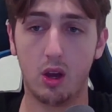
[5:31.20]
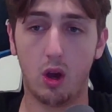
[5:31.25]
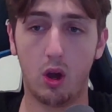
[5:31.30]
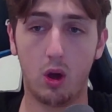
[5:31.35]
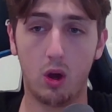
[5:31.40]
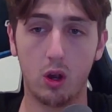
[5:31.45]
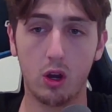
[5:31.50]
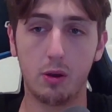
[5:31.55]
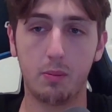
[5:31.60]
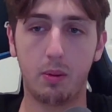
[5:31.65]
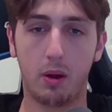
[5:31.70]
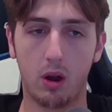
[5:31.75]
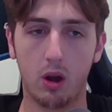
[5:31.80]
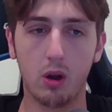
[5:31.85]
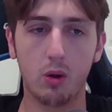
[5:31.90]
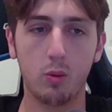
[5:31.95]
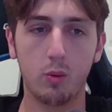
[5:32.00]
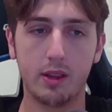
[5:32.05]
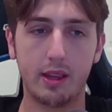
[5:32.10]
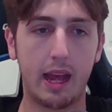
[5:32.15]
on
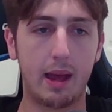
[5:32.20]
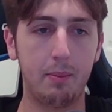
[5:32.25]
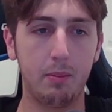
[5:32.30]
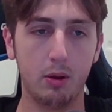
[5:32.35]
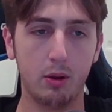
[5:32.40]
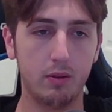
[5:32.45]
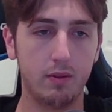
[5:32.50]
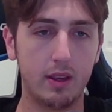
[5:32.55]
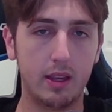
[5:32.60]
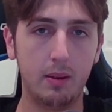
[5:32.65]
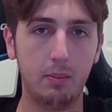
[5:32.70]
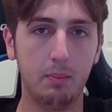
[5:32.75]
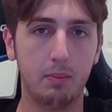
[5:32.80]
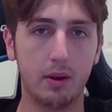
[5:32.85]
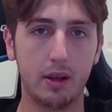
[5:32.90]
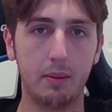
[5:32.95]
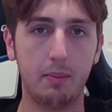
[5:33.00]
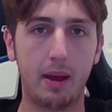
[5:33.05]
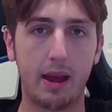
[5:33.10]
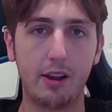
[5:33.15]
par with that movie,
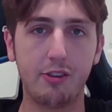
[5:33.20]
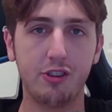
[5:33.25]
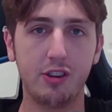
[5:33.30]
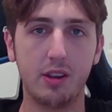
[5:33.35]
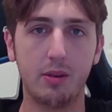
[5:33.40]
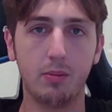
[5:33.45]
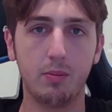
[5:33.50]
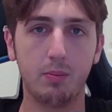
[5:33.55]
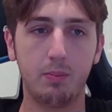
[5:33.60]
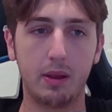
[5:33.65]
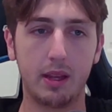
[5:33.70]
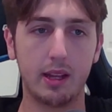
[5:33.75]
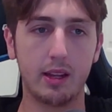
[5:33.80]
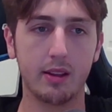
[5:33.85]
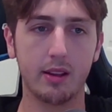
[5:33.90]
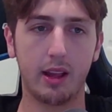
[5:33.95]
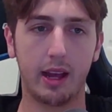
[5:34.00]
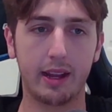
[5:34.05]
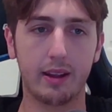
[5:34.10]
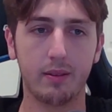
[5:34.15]
but imagine it being
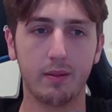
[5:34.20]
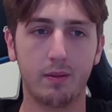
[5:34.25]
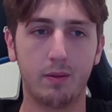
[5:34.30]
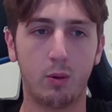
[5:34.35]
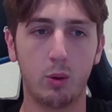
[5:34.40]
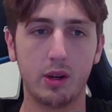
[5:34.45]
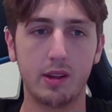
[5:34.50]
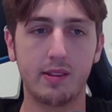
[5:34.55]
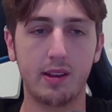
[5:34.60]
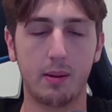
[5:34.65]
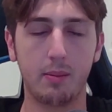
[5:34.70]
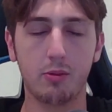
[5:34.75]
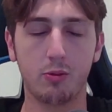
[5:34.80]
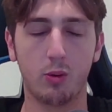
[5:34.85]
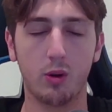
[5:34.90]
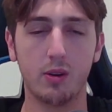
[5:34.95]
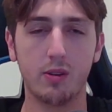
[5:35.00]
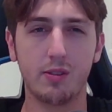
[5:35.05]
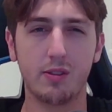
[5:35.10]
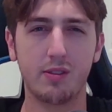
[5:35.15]
like 40 times
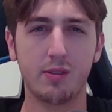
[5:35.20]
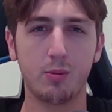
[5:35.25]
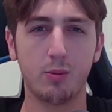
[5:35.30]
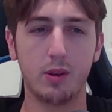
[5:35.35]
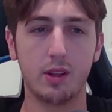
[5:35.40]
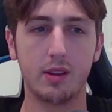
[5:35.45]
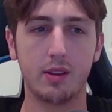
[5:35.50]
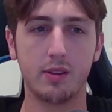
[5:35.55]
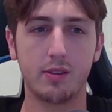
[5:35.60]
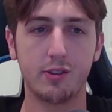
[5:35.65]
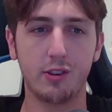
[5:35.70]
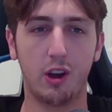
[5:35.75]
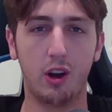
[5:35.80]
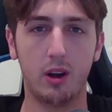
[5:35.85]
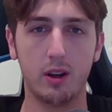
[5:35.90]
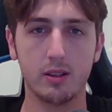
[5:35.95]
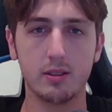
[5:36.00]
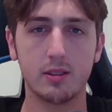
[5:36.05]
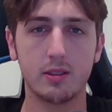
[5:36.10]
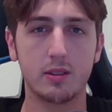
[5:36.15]
worse with
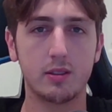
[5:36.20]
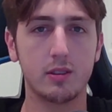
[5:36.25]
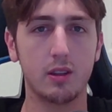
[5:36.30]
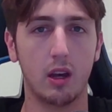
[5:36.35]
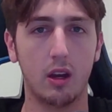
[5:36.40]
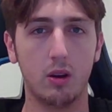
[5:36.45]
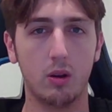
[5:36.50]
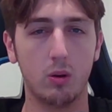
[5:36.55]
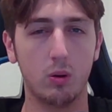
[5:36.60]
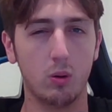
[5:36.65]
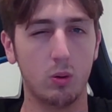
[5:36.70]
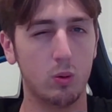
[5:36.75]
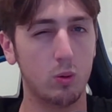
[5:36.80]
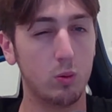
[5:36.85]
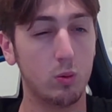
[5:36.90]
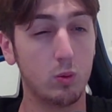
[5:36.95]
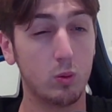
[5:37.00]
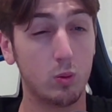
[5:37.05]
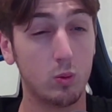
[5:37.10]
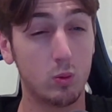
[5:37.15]
songs, so
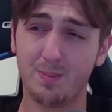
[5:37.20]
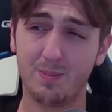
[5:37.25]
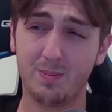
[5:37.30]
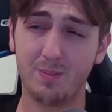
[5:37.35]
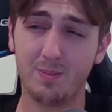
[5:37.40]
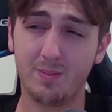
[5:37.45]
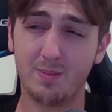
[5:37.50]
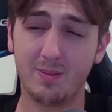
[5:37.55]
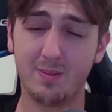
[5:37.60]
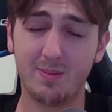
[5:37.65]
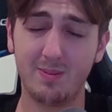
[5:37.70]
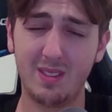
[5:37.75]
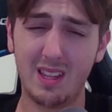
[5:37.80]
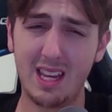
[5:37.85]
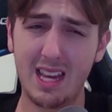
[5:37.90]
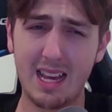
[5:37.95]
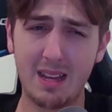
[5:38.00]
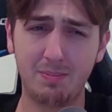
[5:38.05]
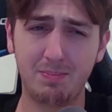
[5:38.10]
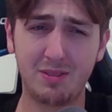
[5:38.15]

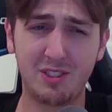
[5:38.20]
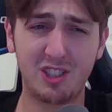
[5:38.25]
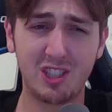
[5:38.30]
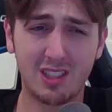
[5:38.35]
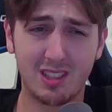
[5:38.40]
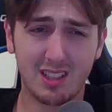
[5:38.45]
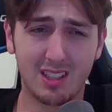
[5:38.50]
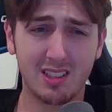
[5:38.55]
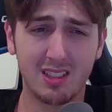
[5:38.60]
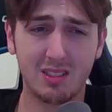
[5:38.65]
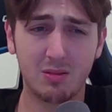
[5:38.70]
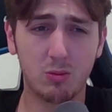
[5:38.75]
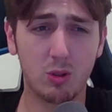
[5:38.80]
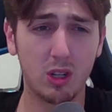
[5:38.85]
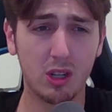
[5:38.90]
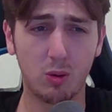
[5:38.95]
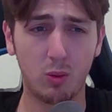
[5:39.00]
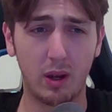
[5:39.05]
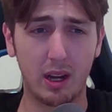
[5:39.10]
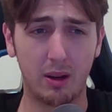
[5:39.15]
yeah, just doesn't
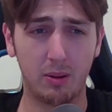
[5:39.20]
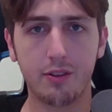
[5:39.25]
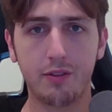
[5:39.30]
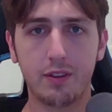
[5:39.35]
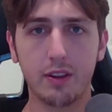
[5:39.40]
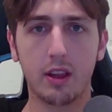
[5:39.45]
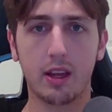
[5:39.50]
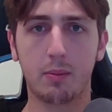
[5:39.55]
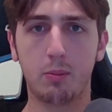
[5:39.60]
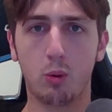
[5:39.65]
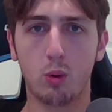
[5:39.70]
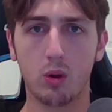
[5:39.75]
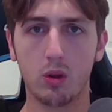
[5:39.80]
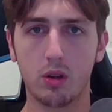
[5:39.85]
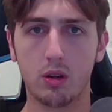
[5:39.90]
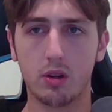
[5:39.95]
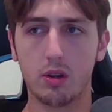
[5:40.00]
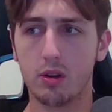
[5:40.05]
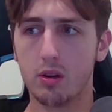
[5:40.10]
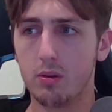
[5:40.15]
work well. I feel like more
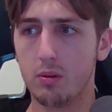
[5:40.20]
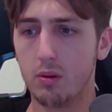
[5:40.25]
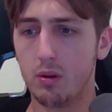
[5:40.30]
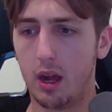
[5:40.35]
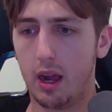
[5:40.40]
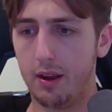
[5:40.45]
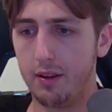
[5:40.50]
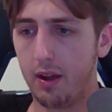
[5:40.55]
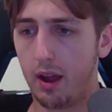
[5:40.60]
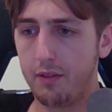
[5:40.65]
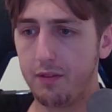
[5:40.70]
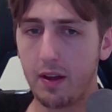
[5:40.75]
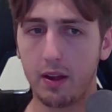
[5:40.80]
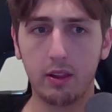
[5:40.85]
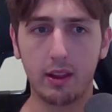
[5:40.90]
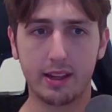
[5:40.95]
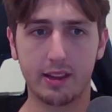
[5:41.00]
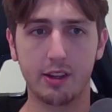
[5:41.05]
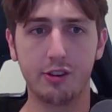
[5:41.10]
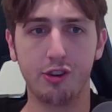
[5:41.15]
I, I, felt
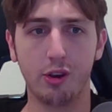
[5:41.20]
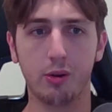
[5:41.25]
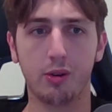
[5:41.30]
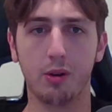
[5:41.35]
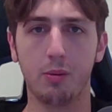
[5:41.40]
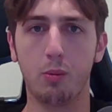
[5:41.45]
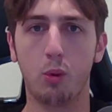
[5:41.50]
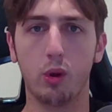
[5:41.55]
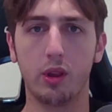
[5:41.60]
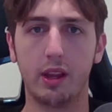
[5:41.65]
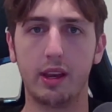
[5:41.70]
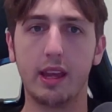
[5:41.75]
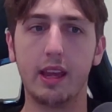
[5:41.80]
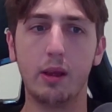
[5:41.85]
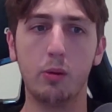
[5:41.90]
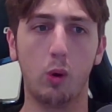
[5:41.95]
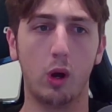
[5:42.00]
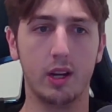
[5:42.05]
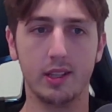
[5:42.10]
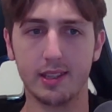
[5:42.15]
like the Joker more than he
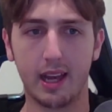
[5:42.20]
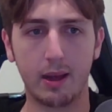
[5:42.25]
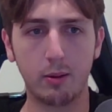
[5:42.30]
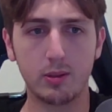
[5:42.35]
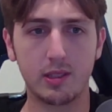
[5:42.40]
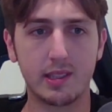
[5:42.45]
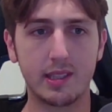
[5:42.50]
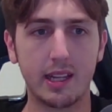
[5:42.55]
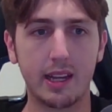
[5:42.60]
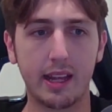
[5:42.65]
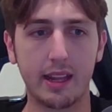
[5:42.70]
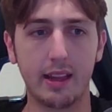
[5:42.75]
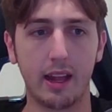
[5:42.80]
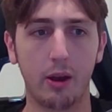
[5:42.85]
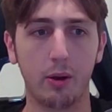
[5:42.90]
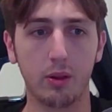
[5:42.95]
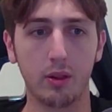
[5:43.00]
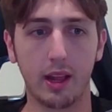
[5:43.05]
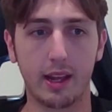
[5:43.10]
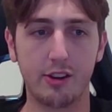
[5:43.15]
was. I was sitting there
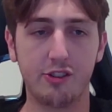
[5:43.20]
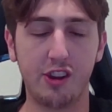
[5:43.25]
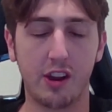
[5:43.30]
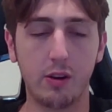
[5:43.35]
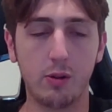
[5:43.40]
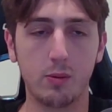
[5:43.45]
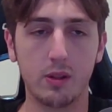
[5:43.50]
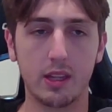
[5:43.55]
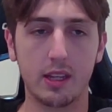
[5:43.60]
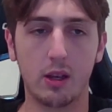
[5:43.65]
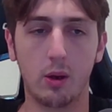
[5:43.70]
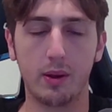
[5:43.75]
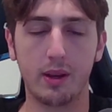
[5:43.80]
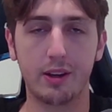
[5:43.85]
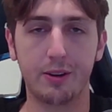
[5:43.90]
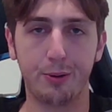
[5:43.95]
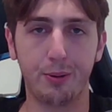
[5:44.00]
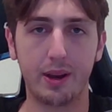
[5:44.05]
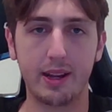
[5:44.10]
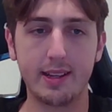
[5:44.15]
like genuinely going
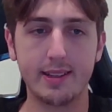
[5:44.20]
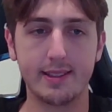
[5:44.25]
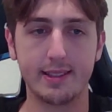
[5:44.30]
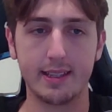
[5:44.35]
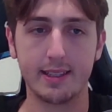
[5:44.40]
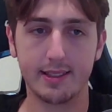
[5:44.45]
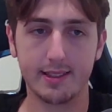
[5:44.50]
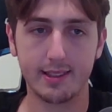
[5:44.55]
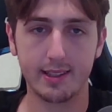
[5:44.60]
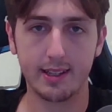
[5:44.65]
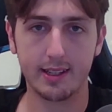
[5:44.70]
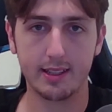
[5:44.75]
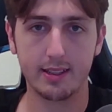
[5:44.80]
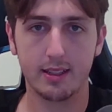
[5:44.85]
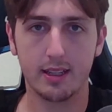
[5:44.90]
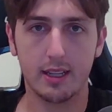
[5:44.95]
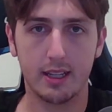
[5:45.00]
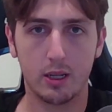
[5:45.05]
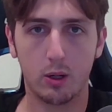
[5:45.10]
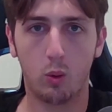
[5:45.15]
crazy, sitting
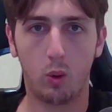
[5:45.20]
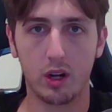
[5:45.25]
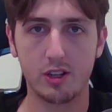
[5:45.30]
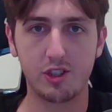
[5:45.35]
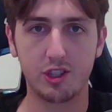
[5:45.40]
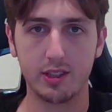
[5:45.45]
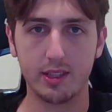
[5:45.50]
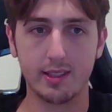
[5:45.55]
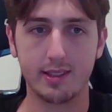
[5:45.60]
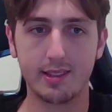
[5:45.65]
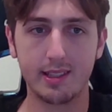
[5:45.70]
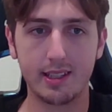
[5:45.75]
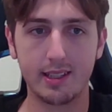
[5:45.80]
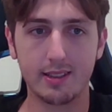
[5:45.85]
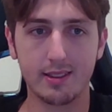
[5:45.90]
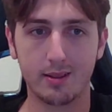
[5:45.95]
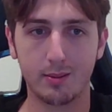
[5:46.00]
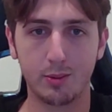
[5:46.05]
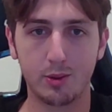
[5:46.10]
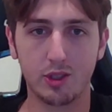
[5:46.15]
watching these
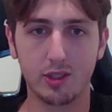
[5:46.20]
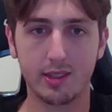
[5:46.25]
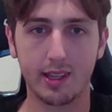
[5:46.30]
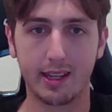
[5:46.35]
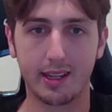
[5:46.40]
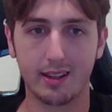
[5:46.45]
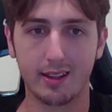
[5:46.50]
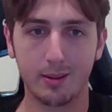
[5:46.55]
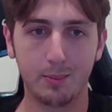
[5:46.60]
scenes, and I'm just like,